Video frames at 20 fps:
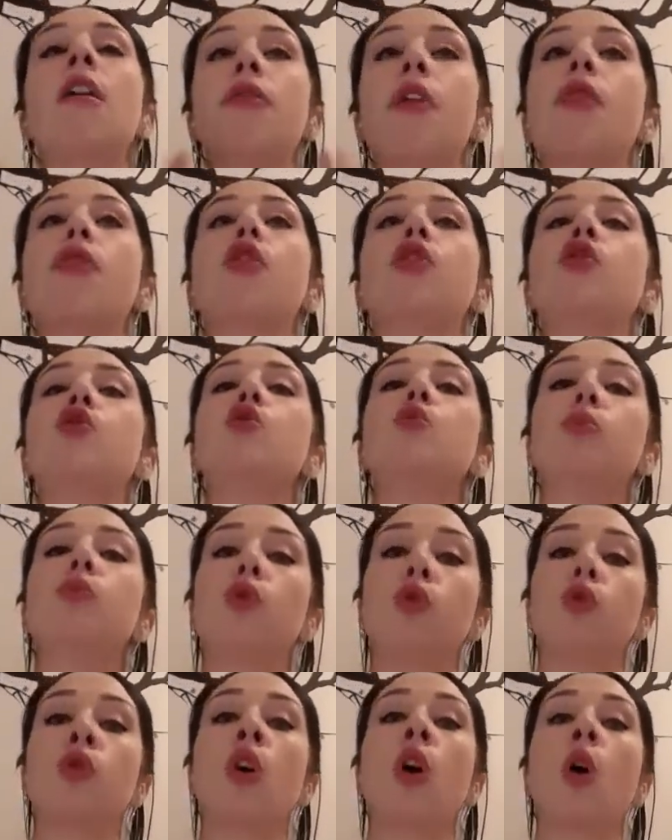then the new
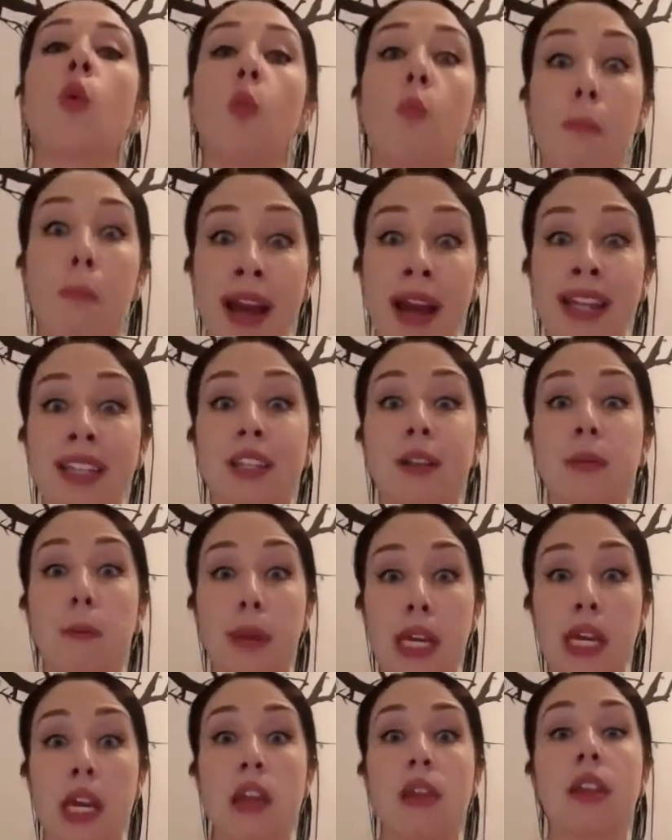moon might
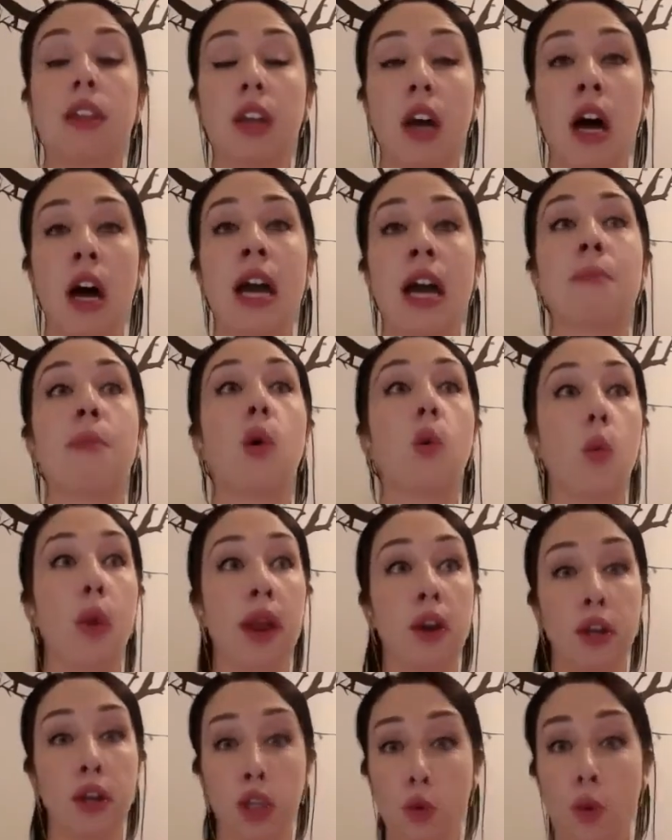be the time
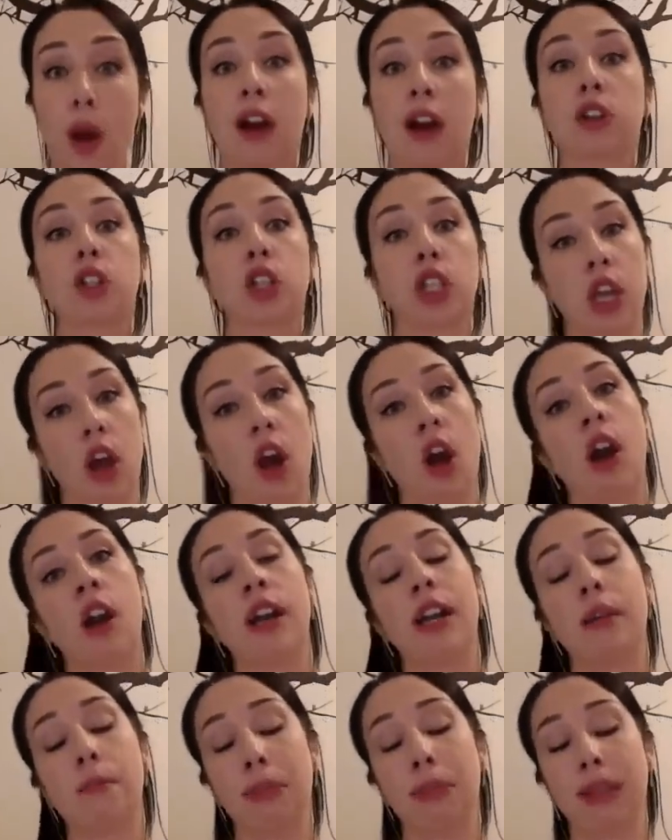where you actually
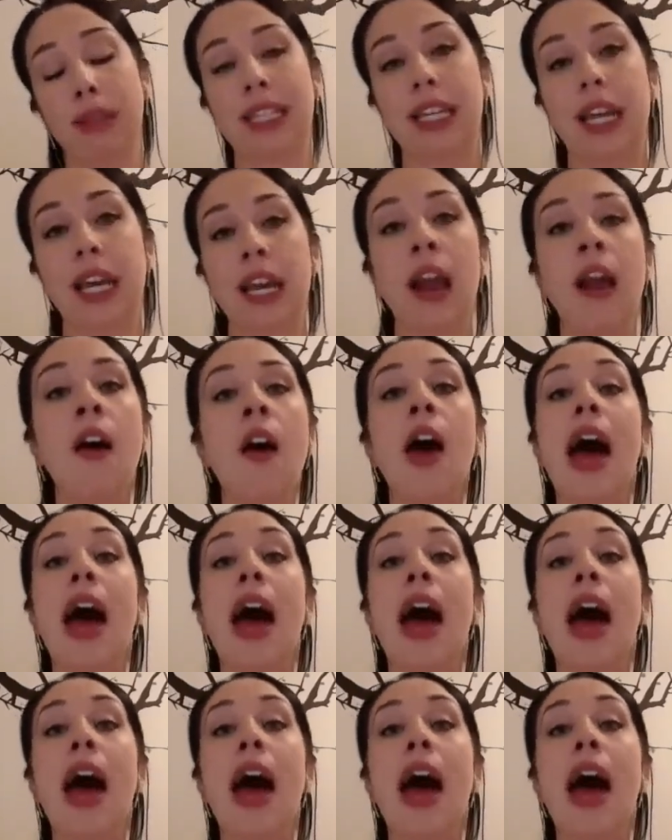are bleeding.